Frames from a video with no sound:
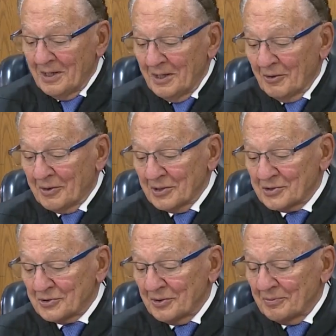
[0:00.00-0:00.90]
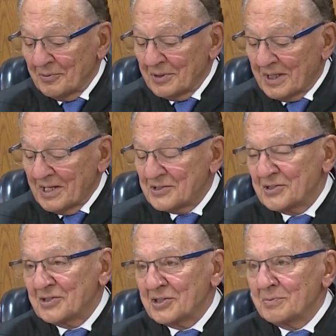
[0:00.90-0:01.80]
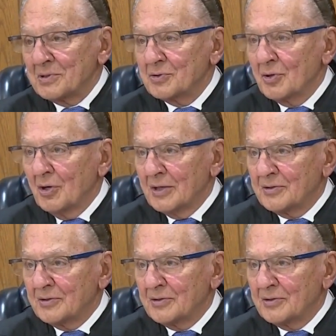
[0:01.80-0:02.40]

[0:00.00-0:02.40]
Okay, sir. The case is dismissed. Good luck